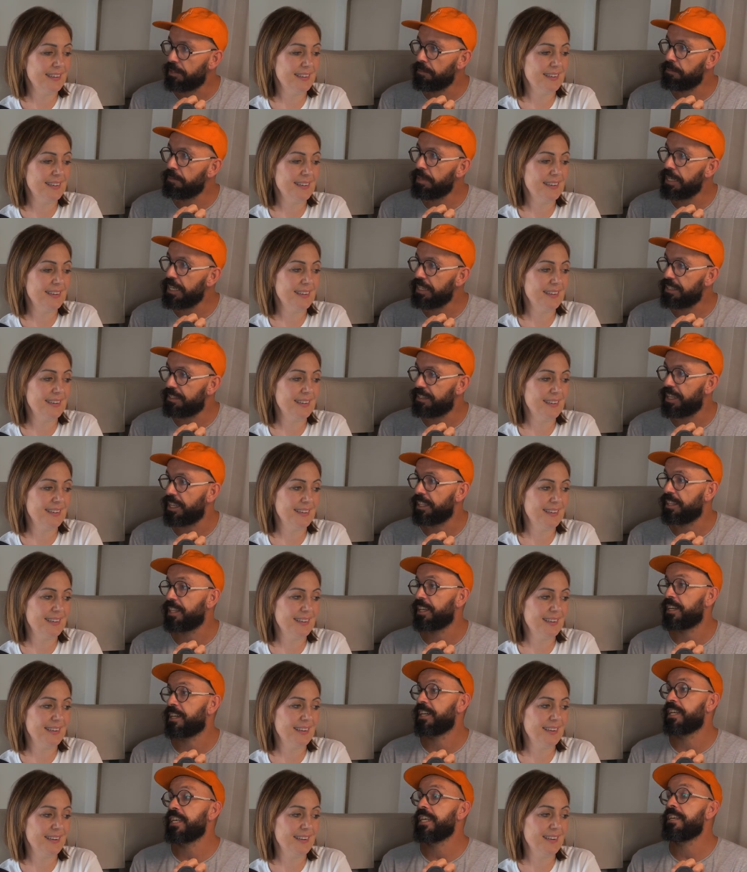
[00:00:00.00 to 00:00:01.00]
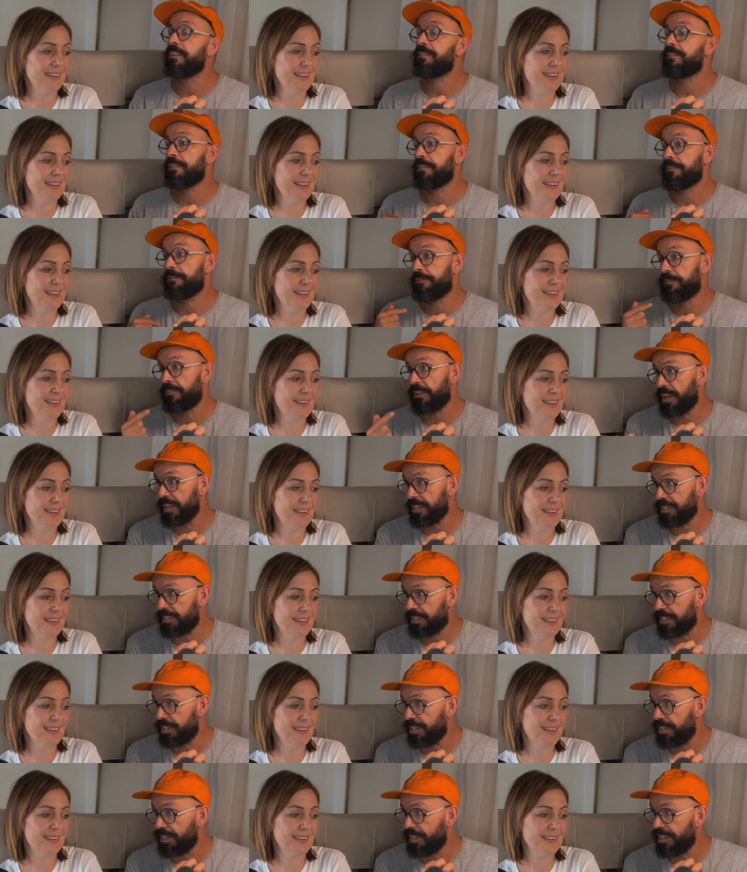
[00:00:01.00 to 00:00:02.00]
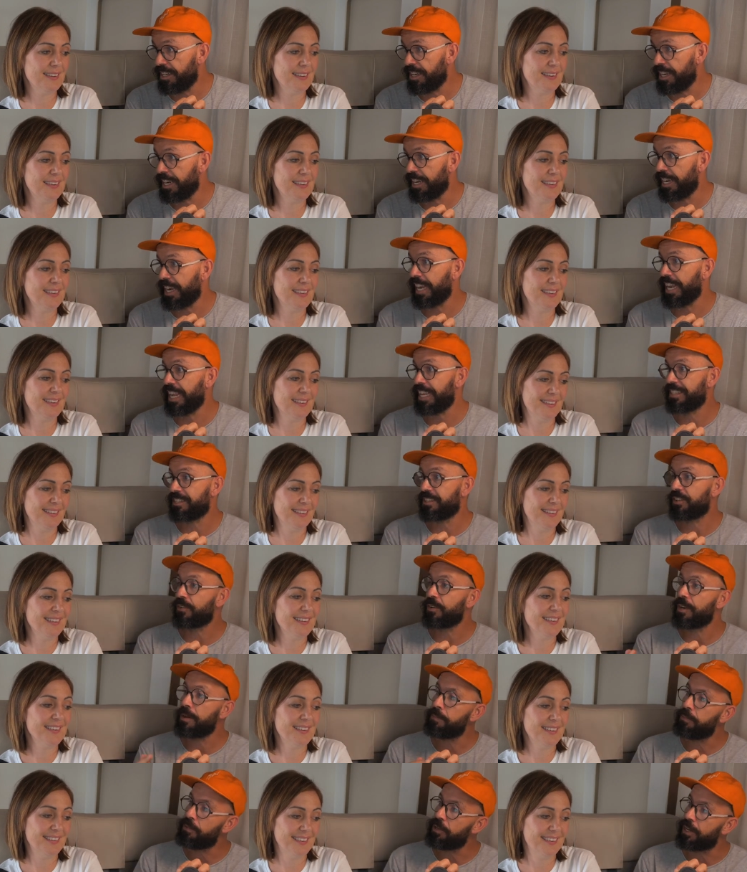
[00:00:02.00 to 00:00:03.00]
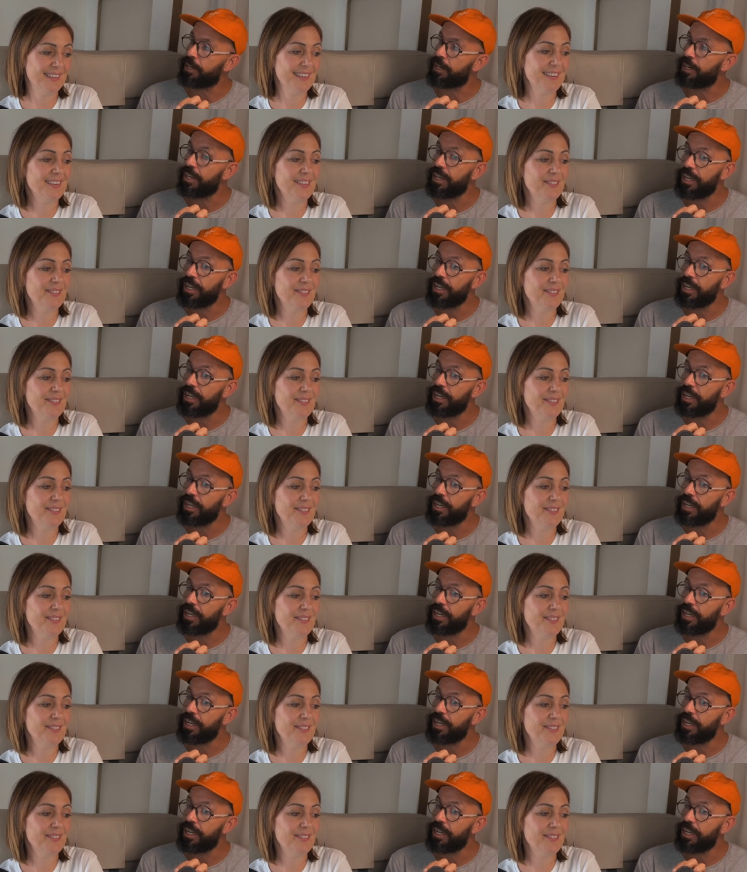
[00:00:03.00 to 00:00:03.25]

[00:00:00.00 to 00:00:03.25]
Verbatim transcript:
Speaker 1: means that they're even faster and less grippier